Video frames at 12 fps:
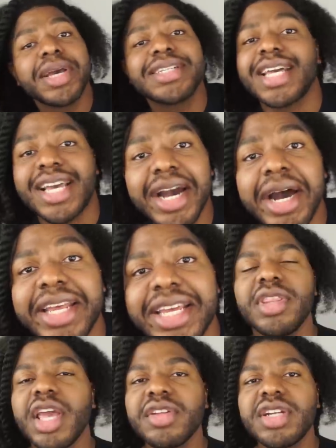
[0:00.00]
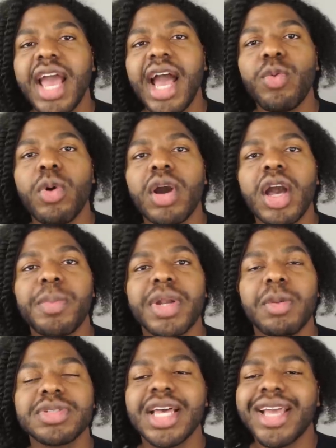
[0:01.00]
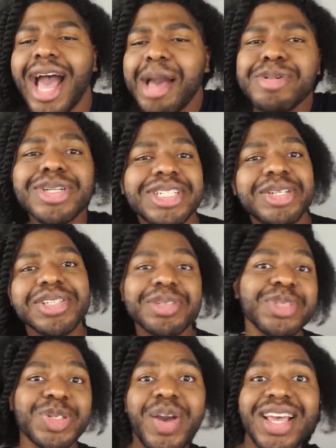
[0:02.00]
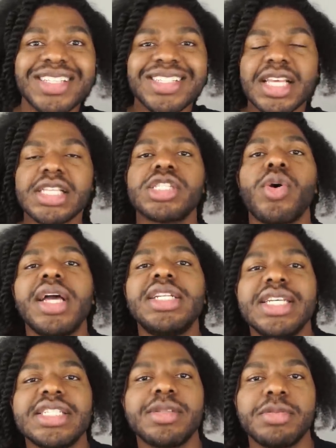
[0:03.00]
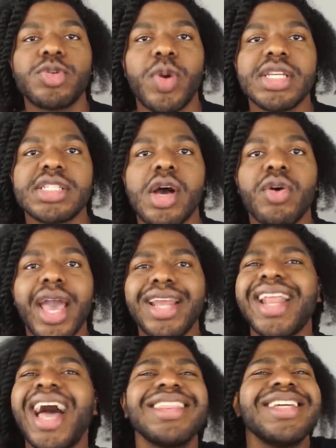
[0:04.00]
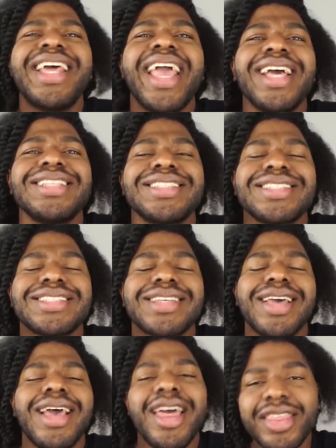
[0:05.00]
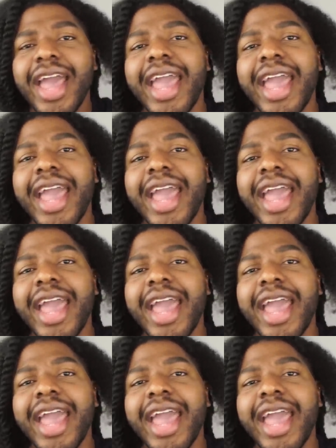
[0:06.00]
because I cut it. The other day I woke up and I was like, I'm gonna do some twists. And so I did some twists, okay? Not the dance, the